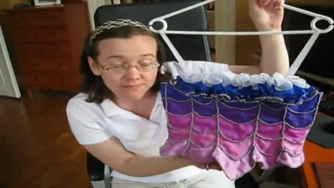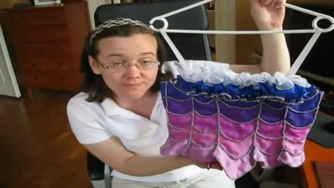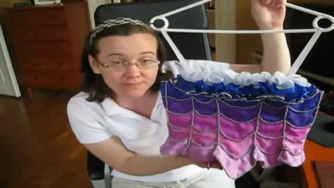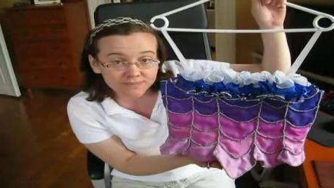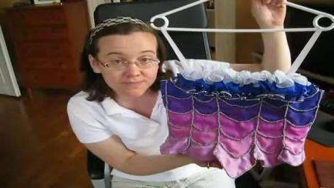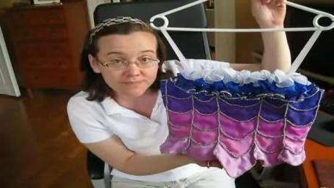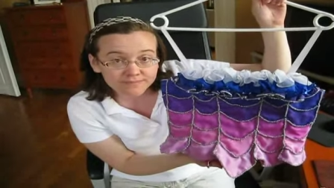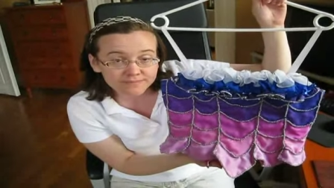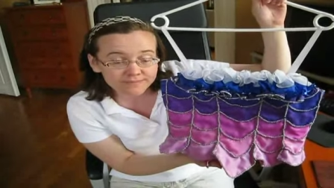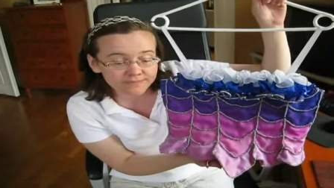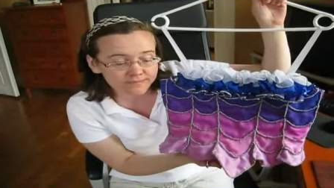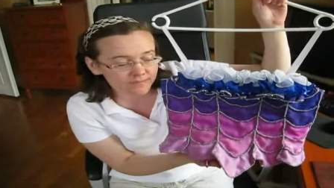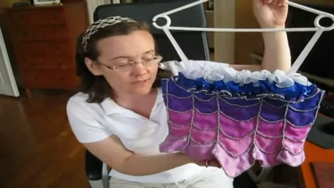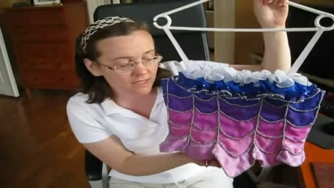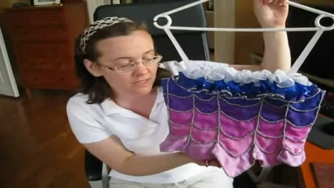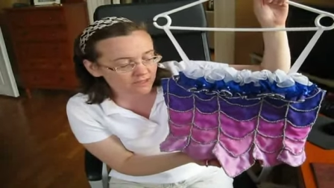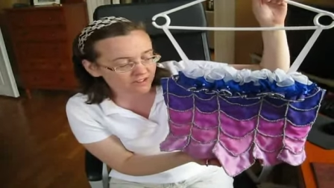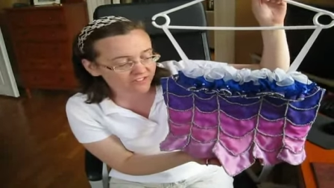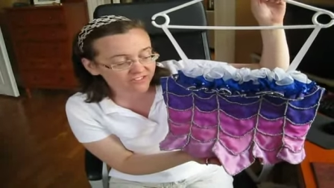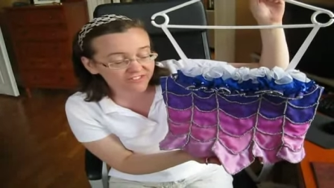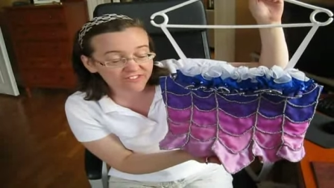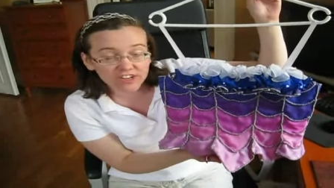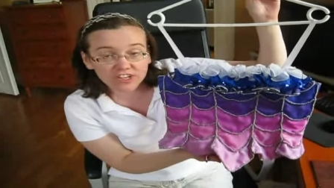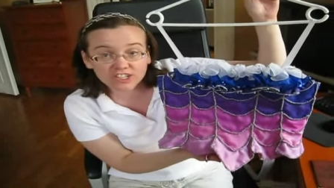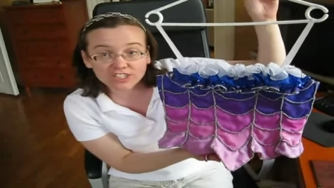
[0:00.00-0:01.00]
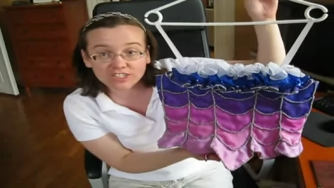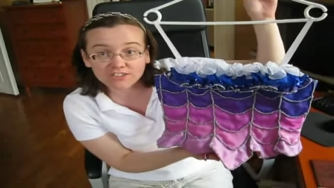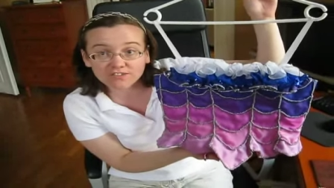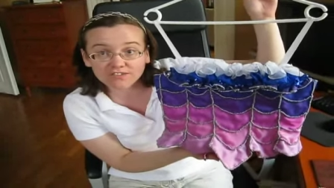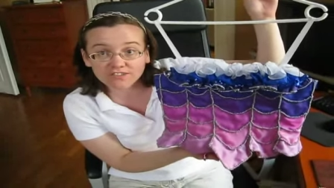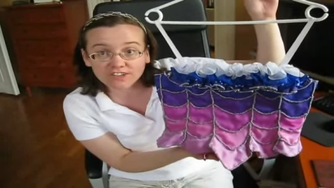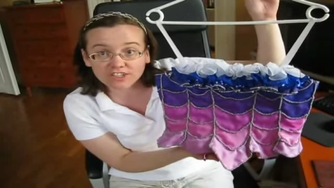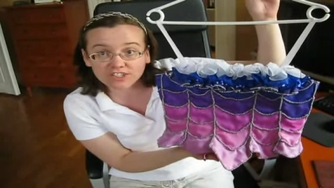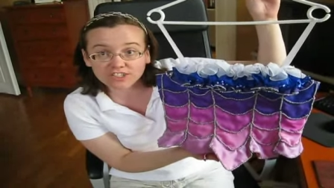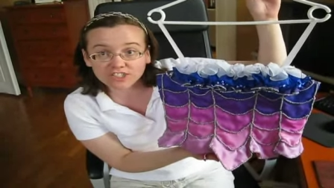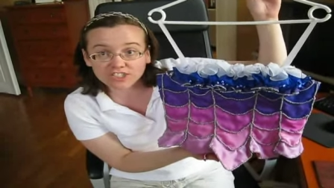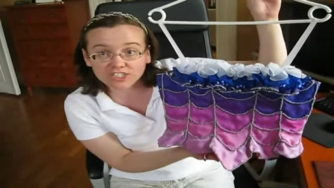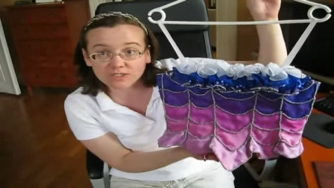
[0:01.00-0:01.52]
Yeah. The first
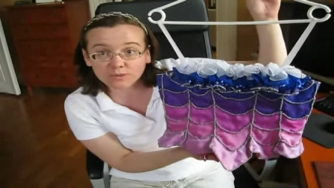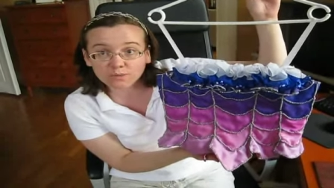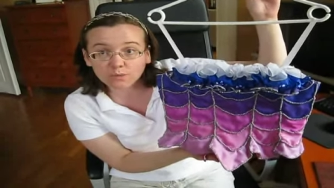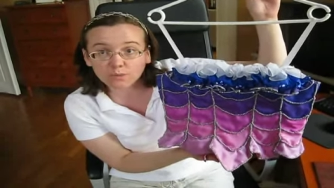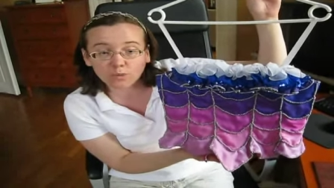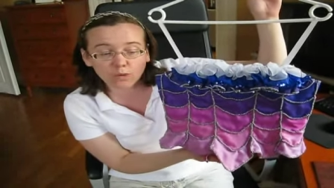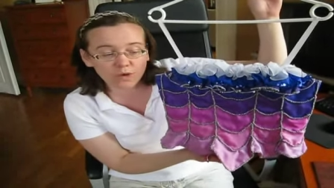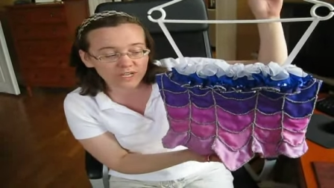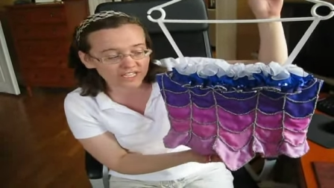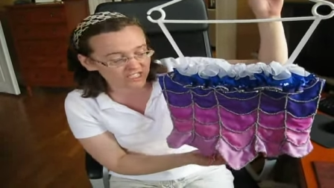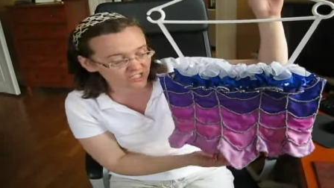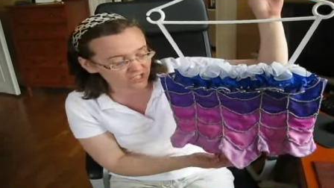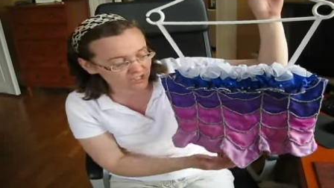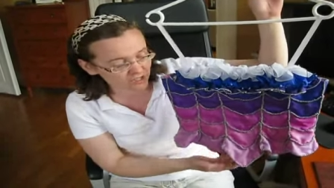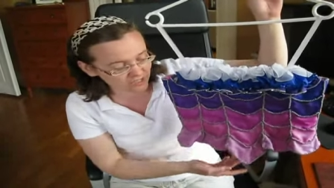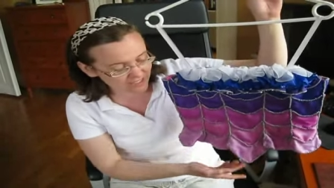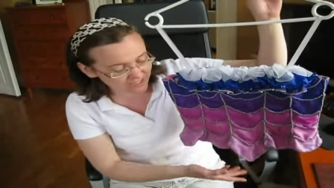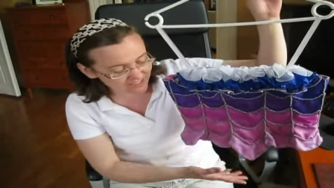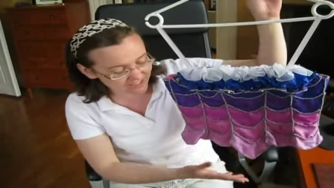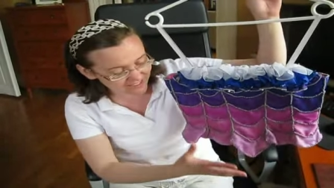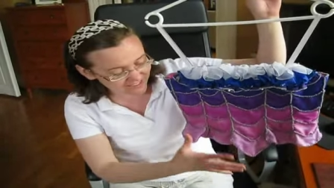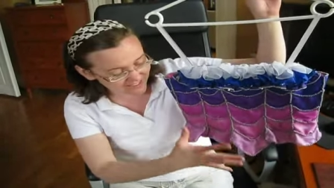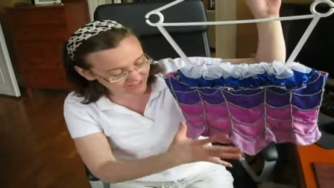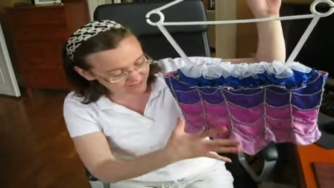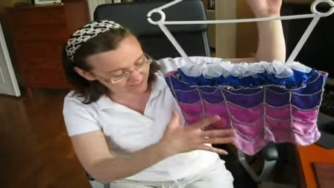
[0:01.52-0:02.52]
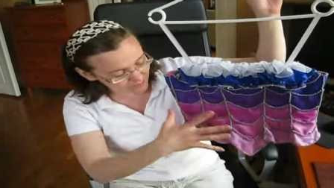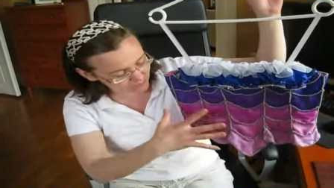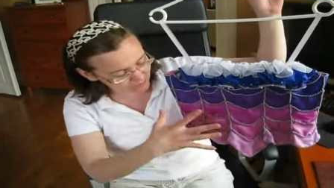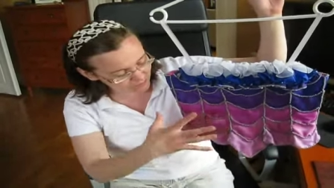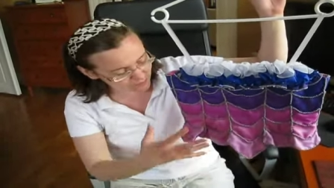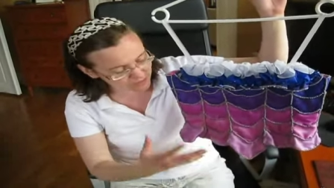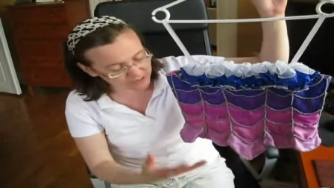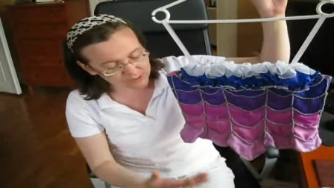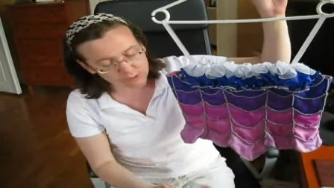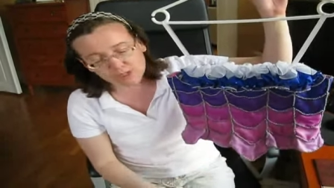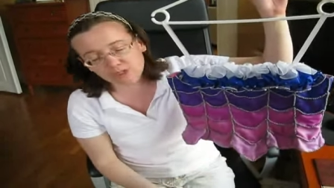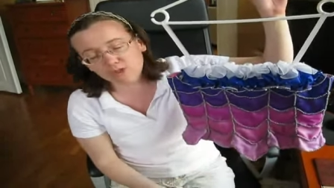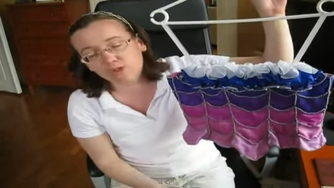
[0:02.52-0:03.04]
version, which you can see,
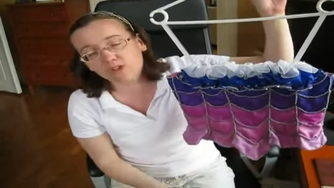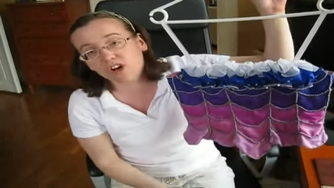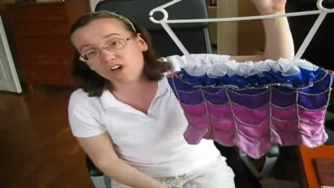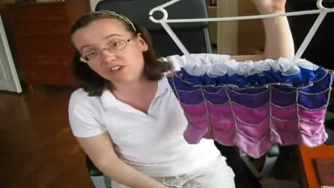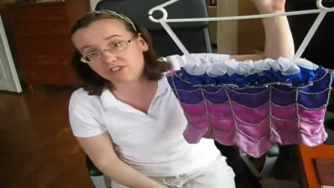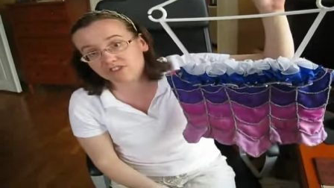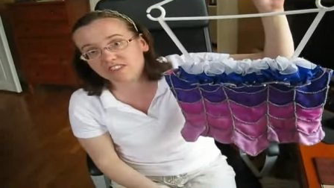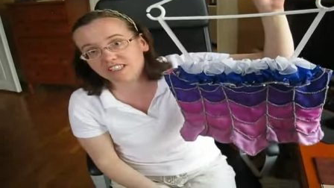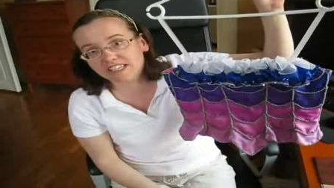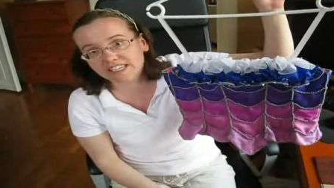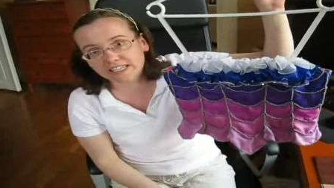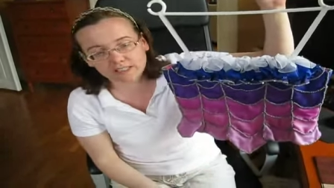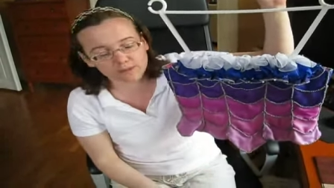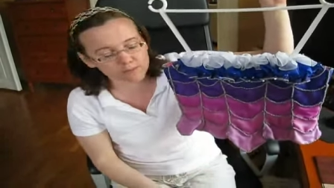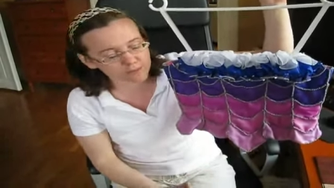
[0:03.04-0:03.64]
well, or you can't see it.